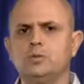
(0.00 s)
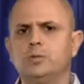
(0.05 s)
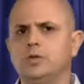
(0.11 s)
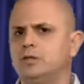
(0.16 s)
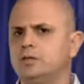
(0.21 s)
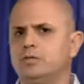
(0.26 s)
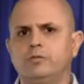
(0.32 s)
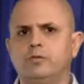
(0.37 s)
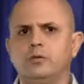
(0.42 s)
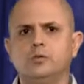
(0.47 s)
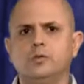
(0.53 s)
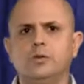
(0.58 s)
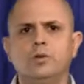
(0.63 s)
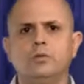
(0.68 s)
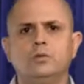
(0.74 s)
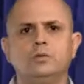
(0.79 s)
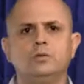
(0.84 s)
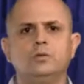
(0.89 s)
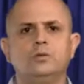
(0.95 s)
because of course we
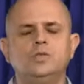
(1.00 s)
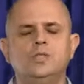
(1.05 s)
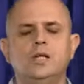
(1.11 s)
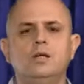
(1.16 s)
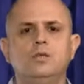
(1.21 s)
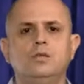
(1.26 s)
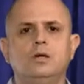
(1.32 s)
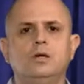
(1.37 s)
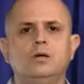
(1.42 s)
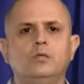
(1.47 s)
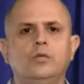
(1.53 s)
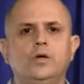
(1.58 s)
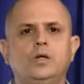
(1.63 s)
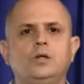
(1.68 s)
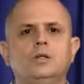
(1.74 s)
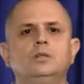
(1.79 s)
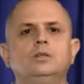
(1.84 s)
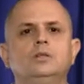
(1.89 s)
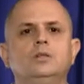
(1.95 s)
don't lose anything if we
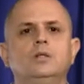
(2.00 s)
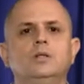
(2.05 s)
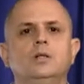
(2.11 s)
could,